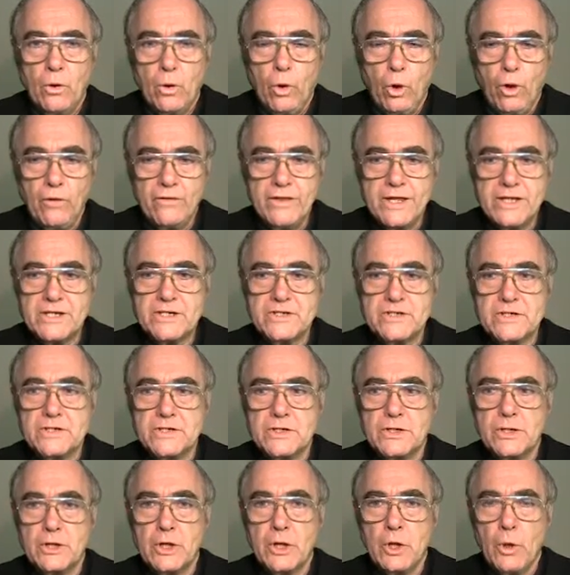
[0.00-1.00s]
All
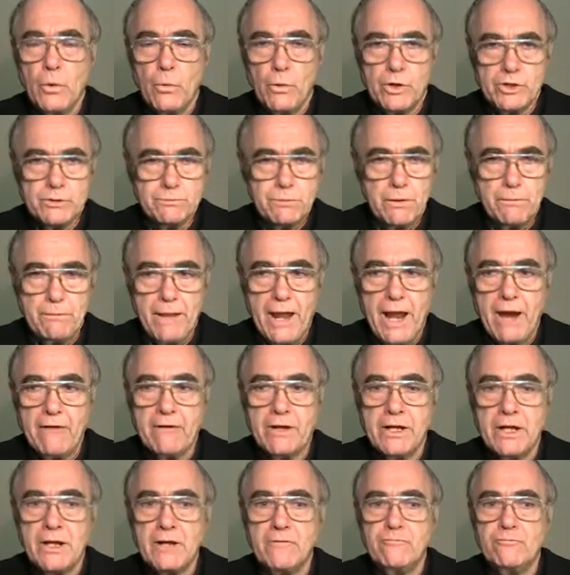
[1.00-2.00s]
this was
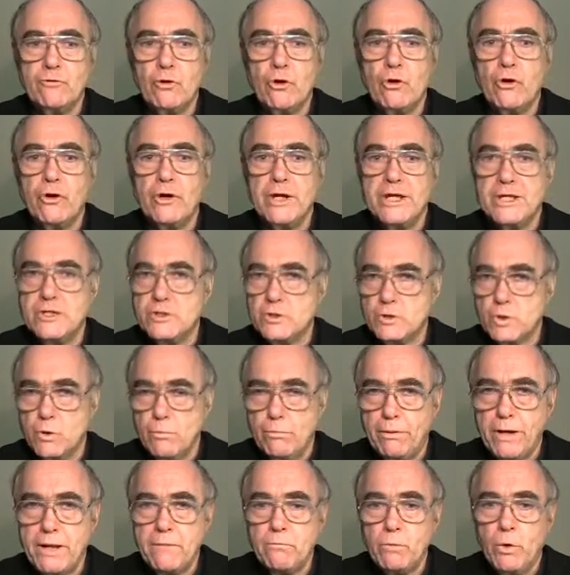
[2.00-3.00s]
preparing for his
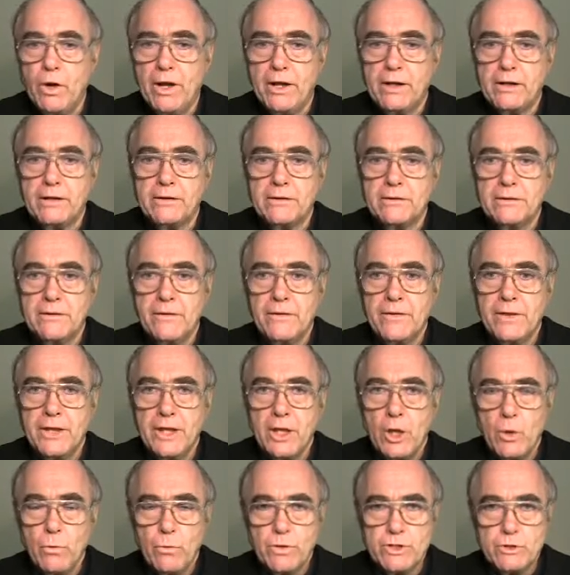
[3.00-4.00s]
supreme work,
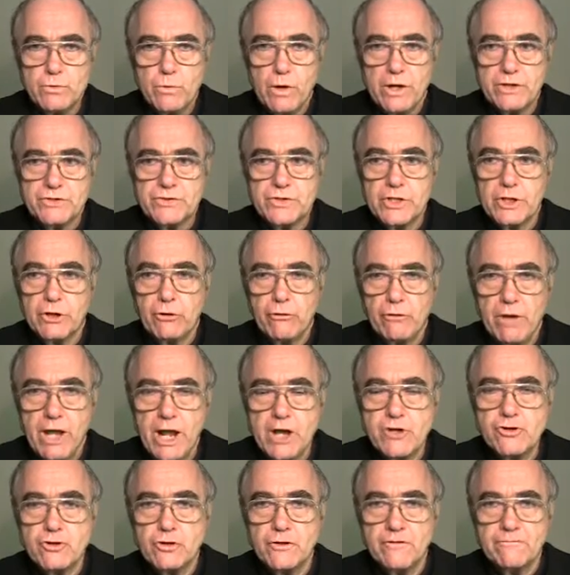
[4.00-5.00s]
which was the
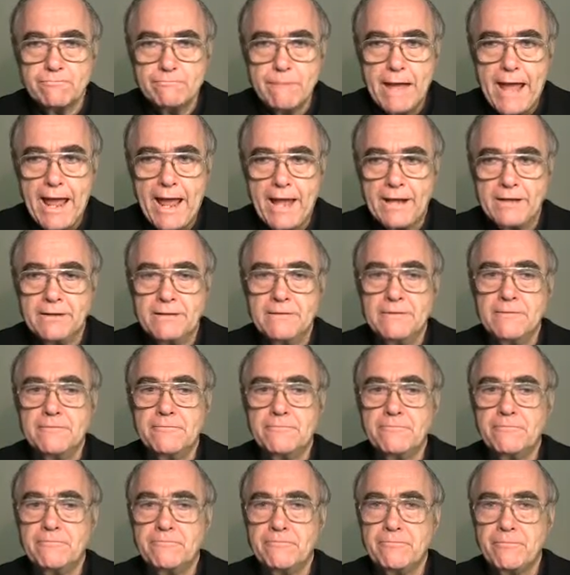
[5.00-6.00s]
creation of man.
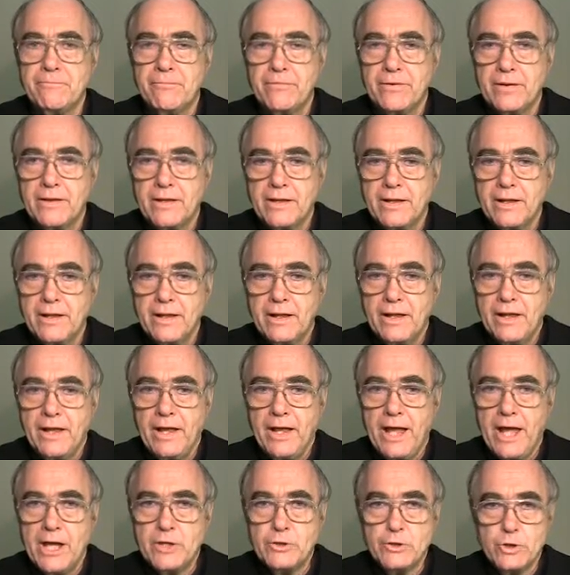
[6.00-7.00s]

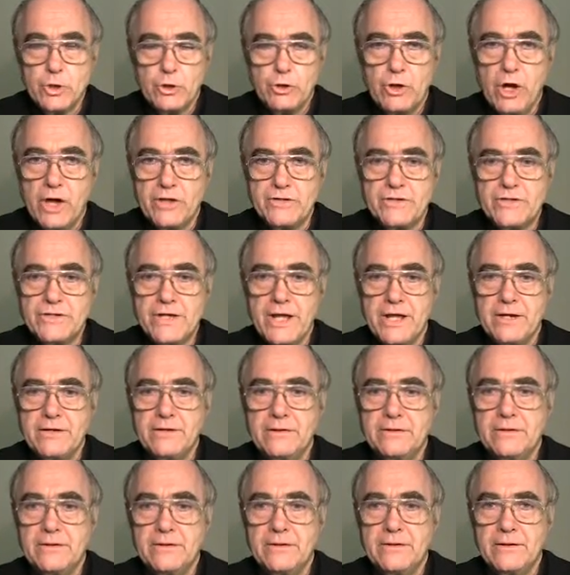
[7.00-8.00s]
And so God said,
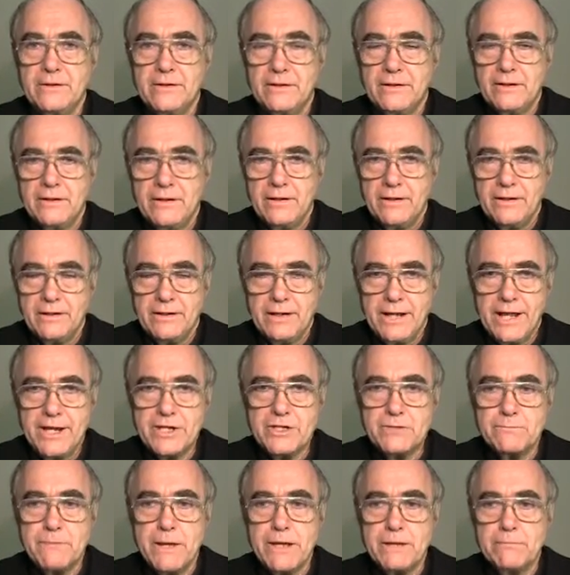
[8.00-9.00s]
"Let
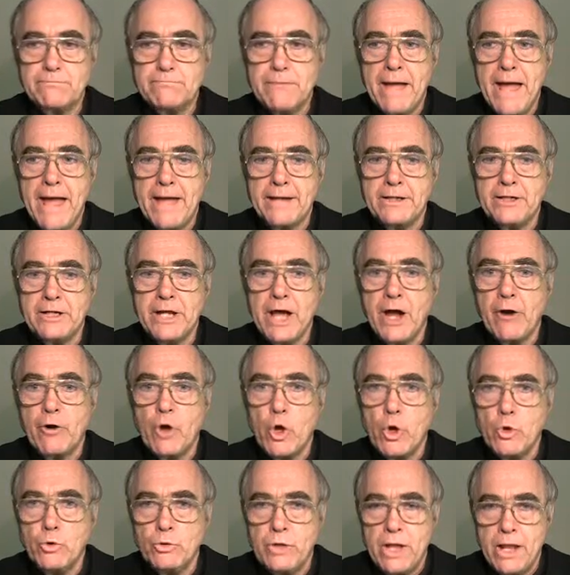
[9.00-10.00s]
us make man in
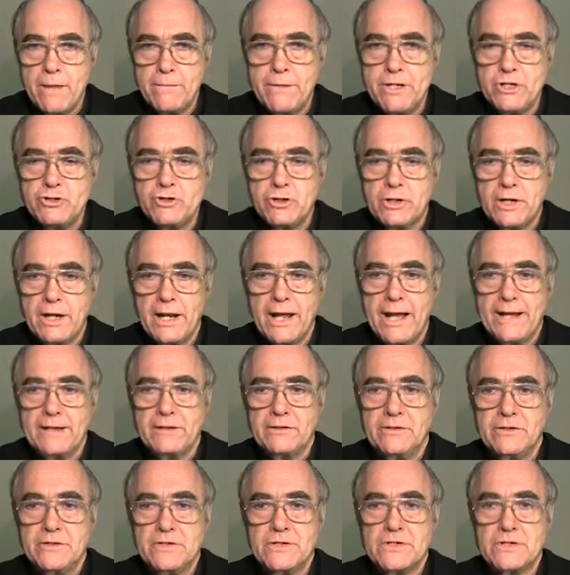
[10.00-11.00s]
our own image and
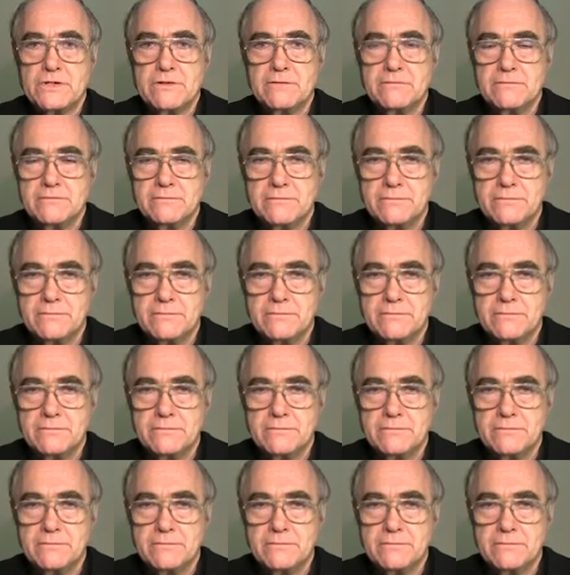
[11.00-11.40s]
likeness.